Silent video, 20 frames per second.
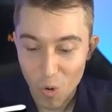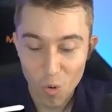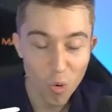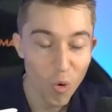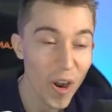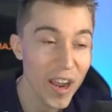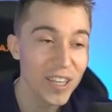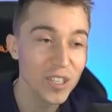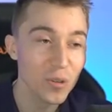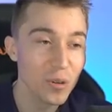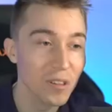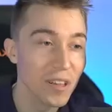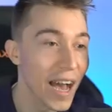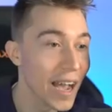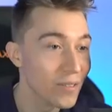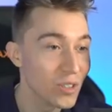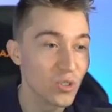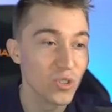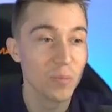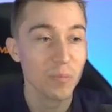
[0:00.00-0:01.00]
Or I do a
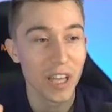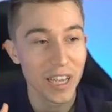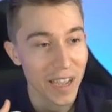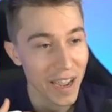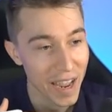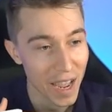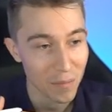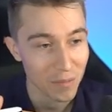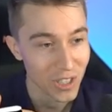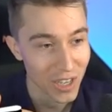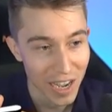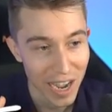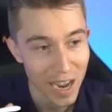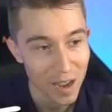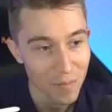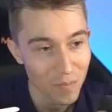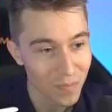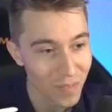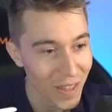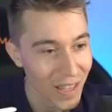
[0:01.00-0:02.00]
live stream like I am today.